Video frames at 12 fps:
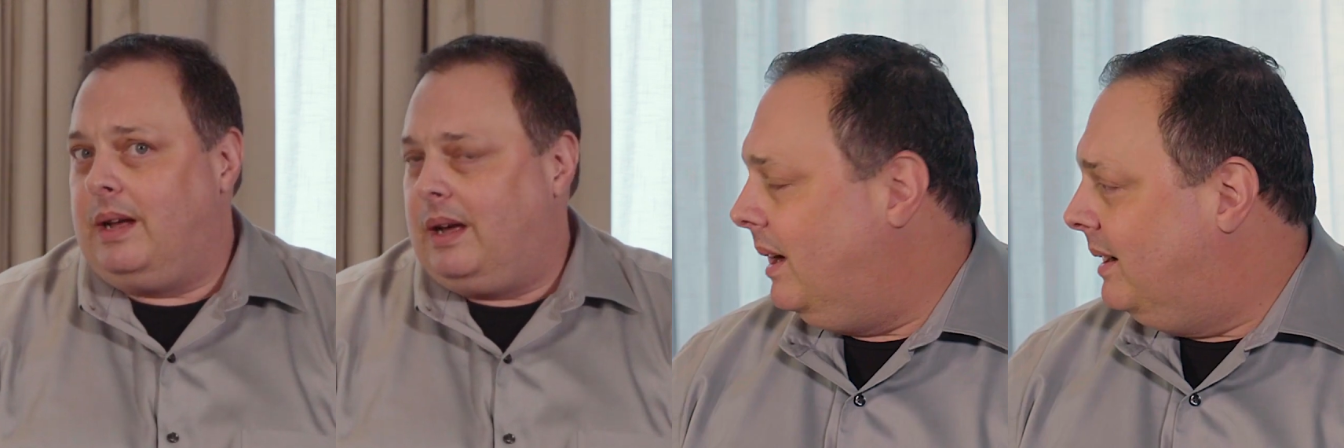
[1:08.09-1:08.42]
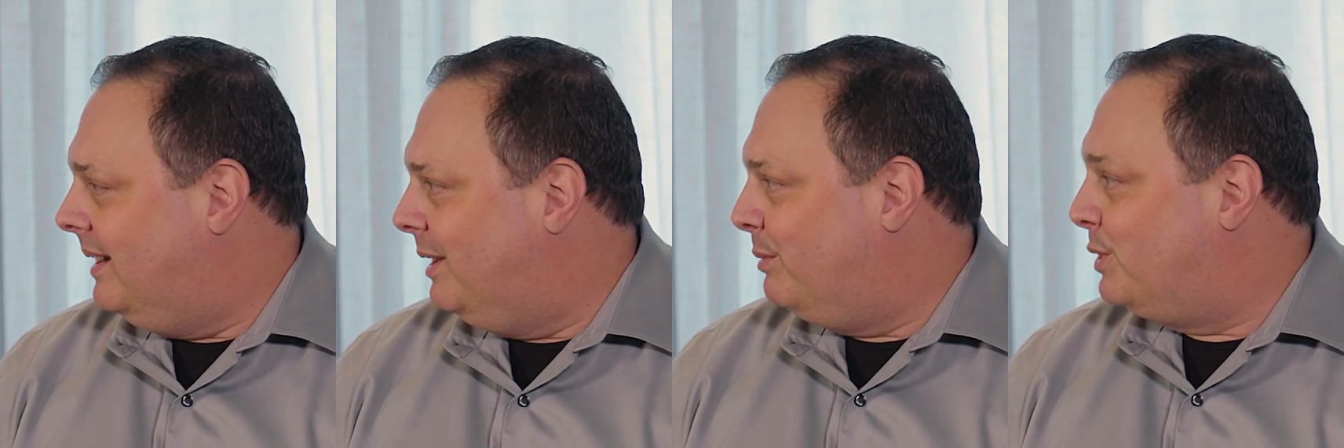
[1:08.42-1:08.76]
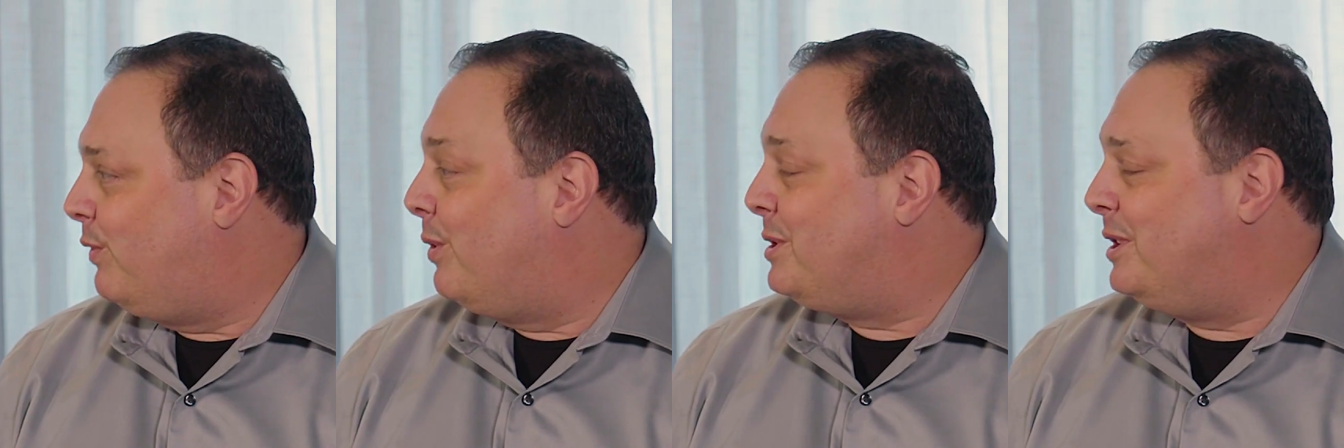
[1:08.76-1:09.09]
and
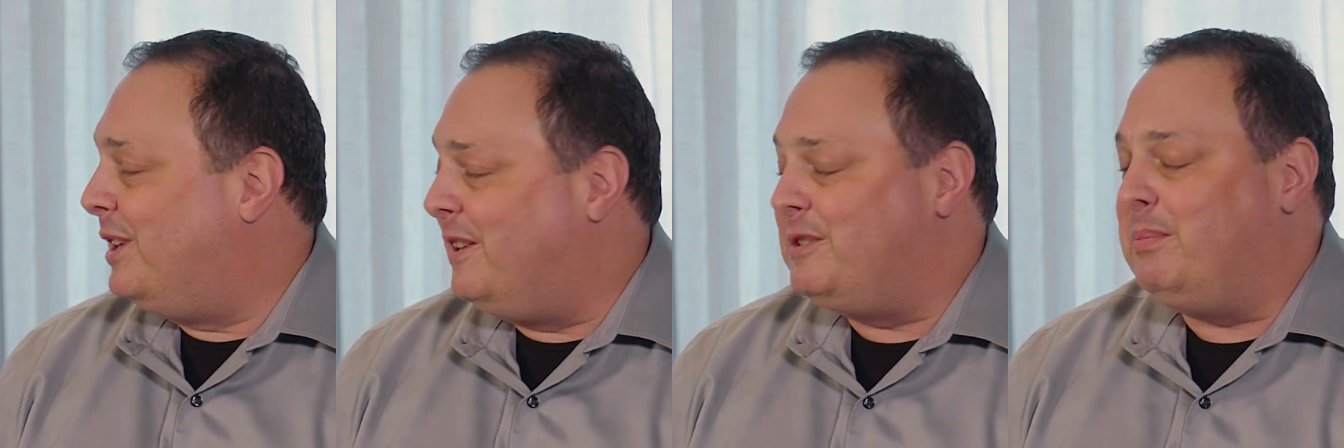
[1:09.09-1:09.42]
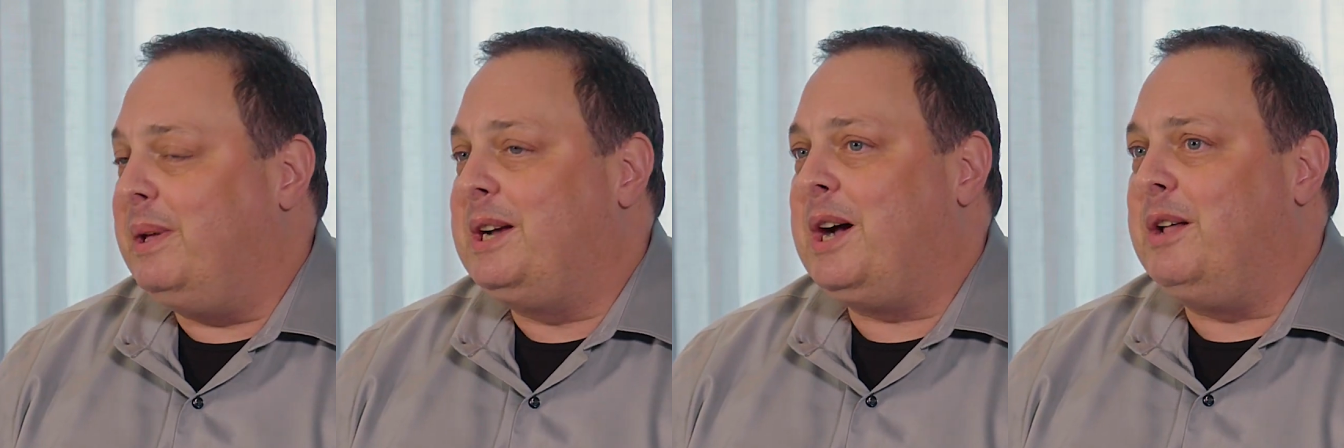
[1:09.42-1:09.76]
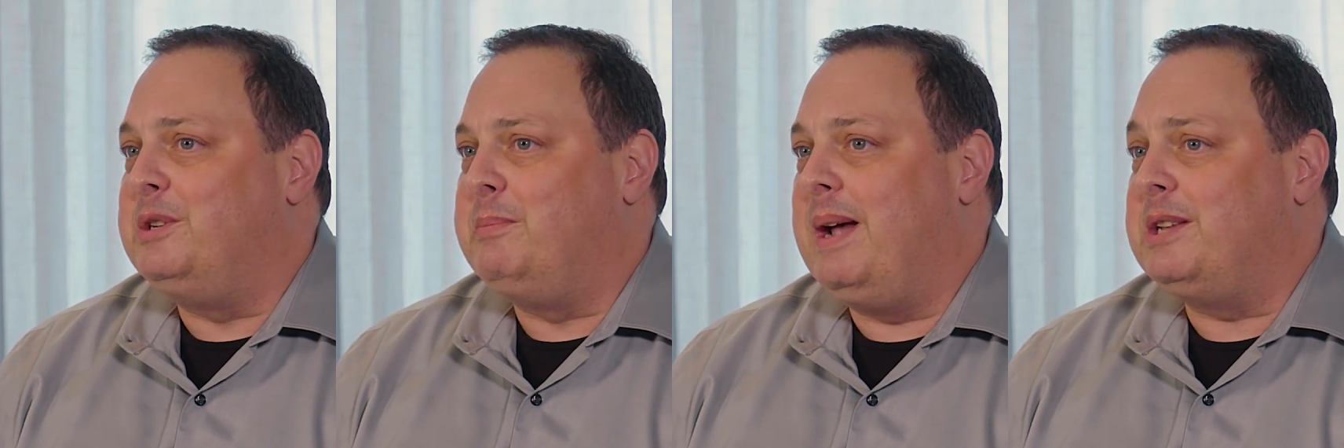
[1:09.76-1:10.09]
was fortunate enough to play
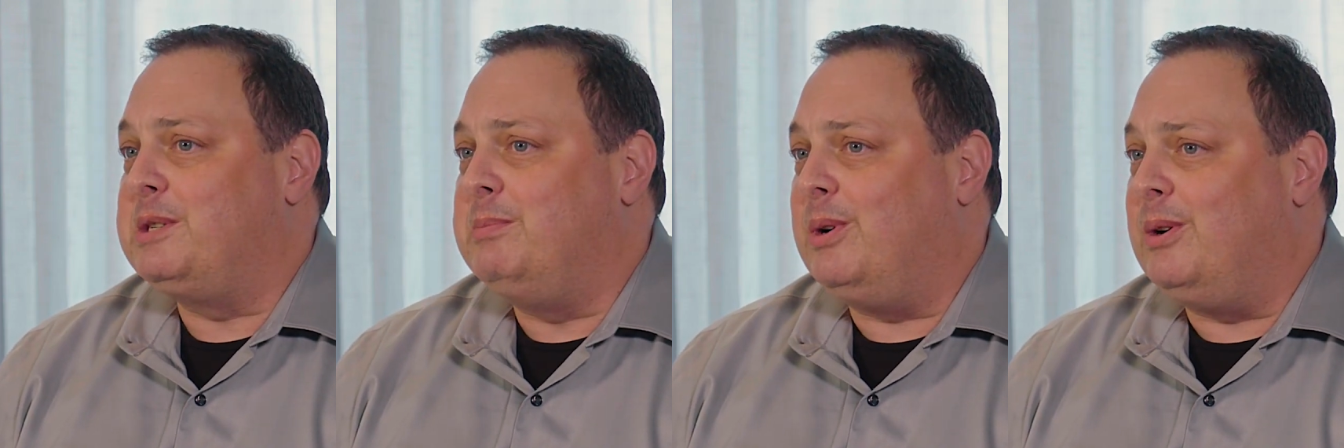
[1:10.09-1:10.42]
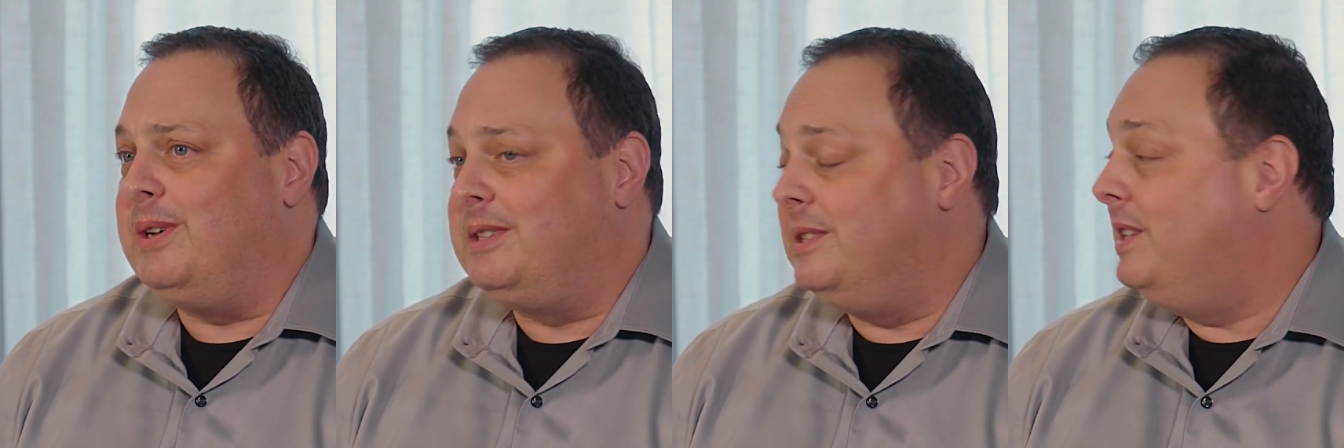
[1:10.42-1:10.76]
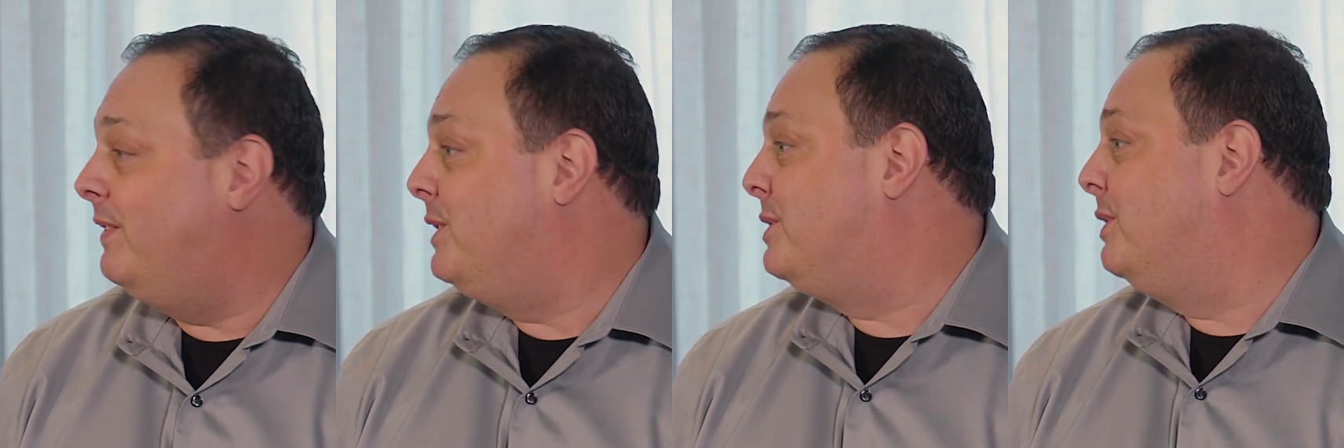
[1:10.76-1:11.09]
college basketball at the
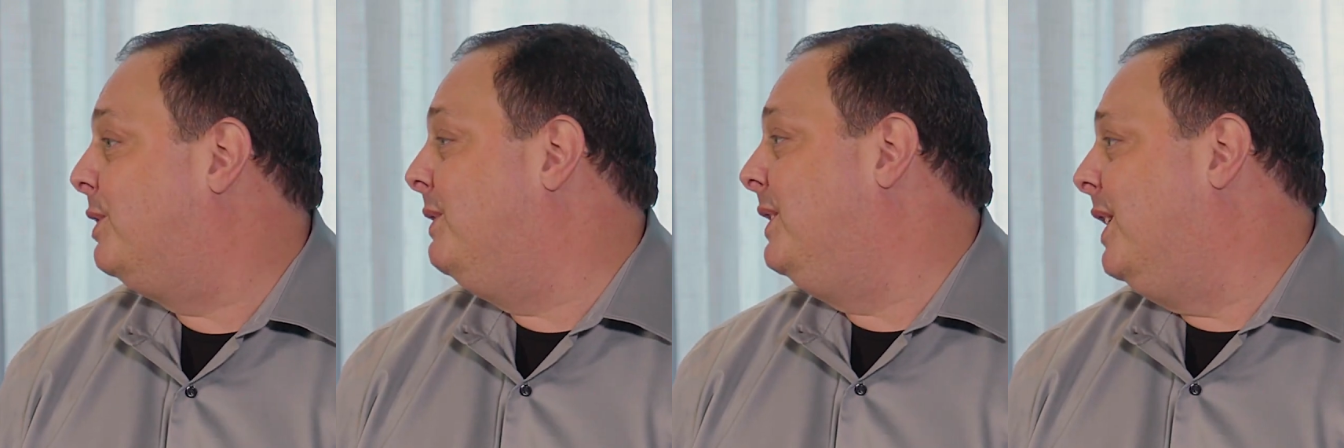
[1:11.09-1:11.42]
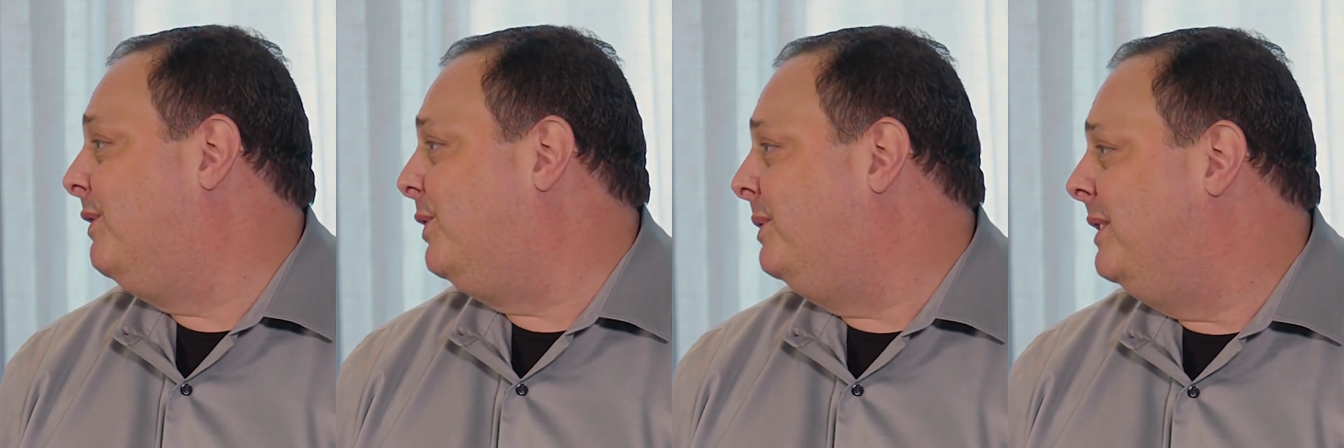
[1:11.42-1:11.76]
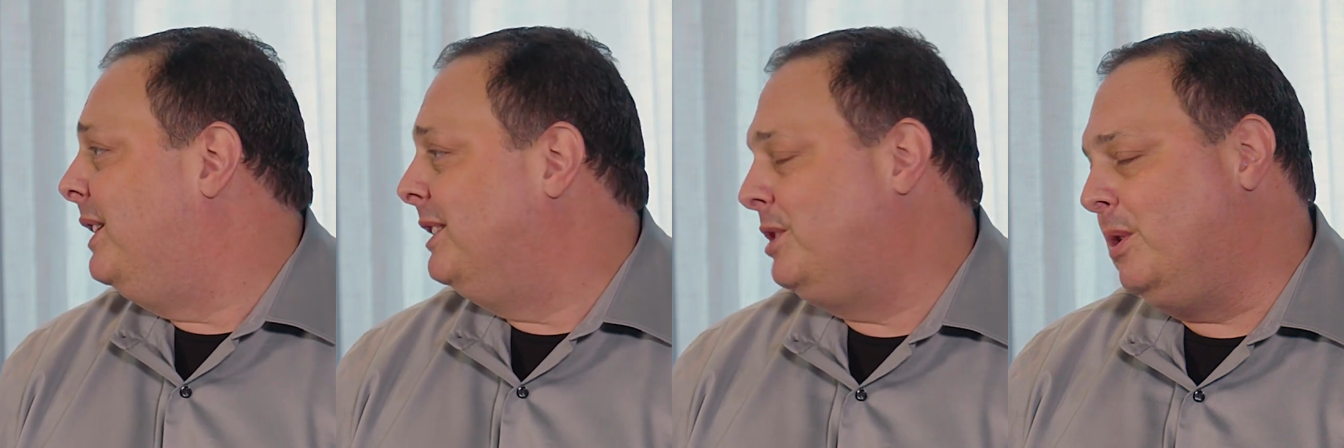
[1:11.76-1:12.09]
Division III
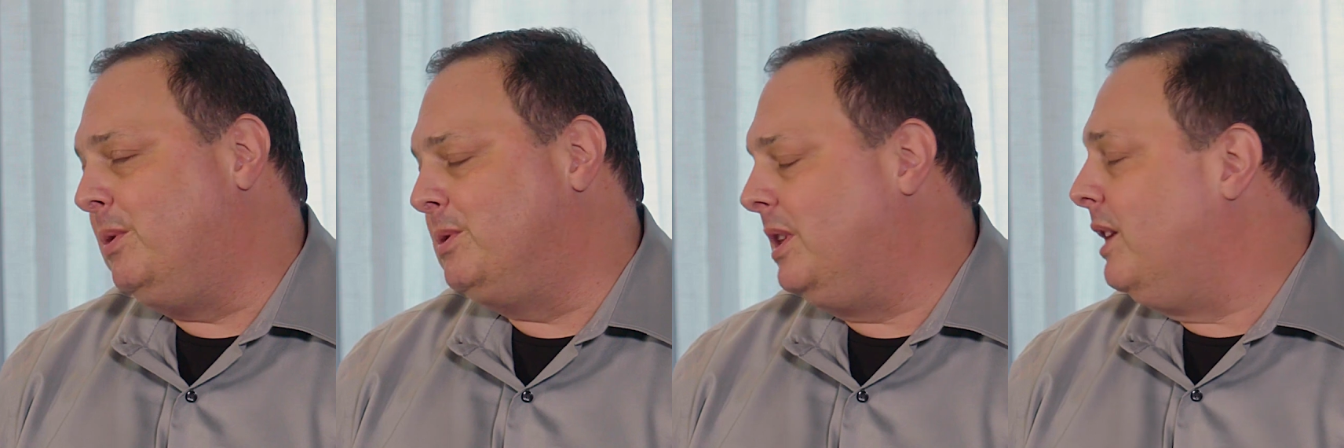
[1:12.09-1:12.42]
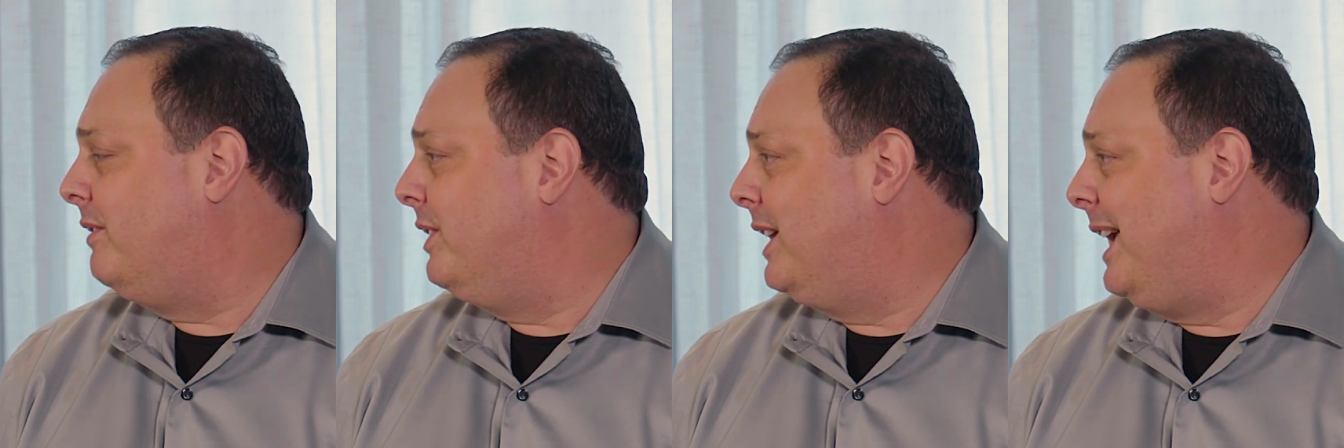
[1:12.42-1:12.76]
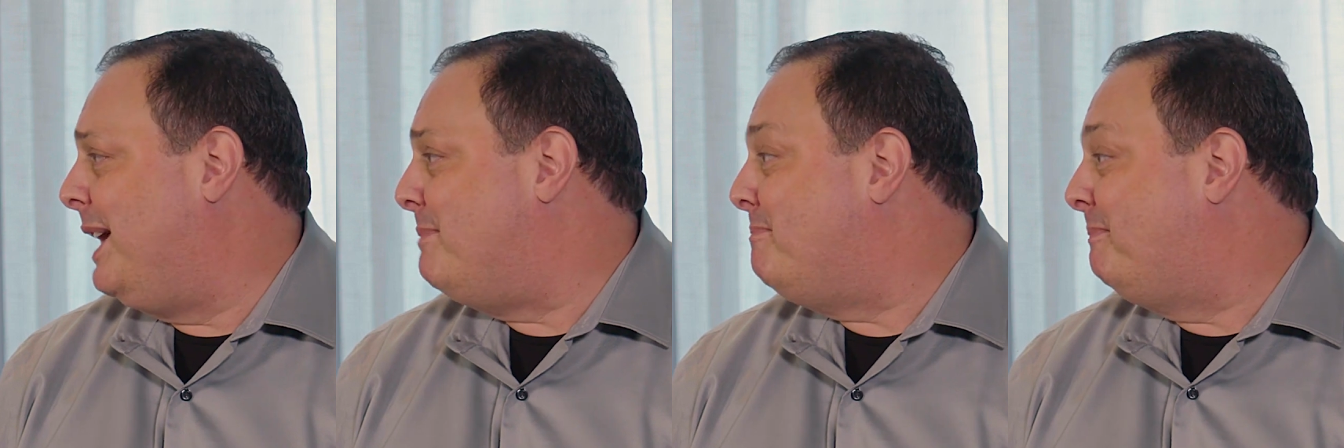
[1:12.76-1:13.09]
level, so it was the love of the game.